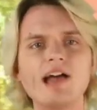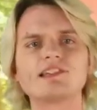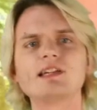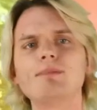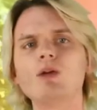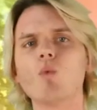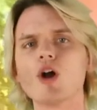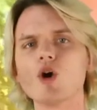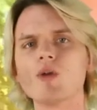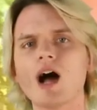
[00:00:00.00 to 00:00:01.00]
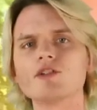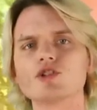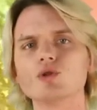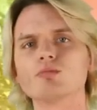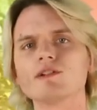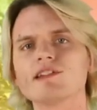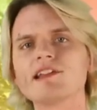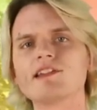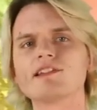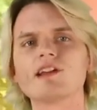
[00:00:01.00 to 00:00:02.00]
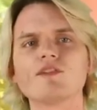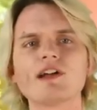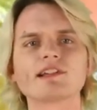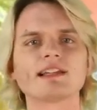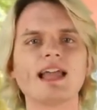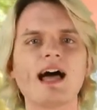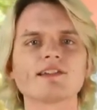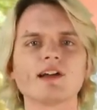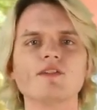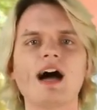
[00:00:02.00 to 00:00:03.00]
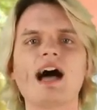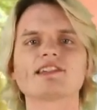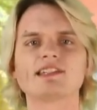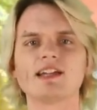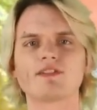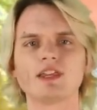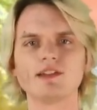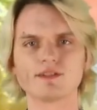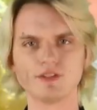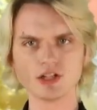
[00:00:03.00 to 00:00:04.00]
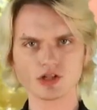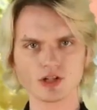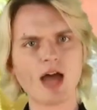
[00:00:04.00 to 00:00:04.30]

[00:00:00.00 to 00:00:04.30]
SCP-1092 presents itself as a class of Astiachthys fish,